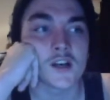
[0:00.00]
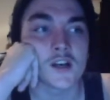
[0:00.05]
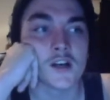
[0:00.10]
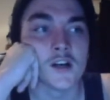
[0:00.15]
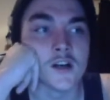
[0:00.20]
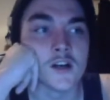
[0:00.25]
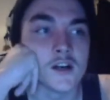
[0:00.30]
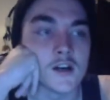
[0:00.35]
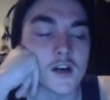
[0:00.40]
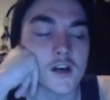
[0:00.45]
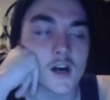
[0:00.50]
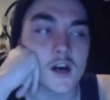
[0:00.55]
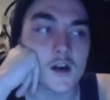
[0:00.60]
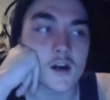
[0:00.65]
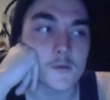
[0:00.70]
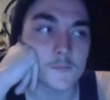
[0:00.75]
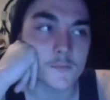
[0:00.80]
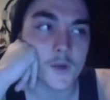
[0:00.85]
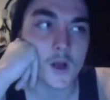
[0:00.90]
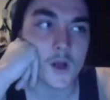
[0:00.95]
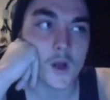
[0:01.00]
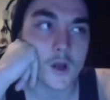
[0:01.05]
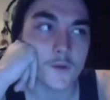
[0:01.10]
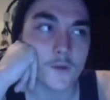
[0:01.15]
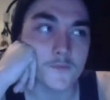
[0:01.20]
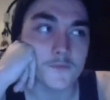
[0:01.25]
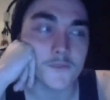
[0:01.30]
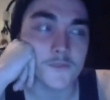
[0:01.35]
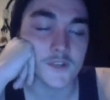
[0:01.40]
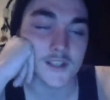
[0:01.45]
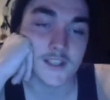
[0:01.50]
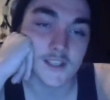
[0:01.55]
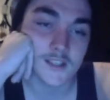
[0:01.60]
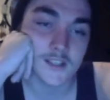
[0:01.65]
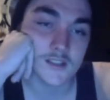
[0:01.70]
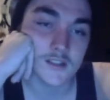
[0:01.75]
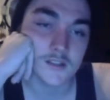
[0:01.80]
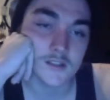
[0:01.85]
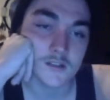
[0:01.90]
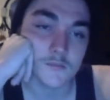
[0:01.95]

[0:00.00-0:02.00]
Hopefully,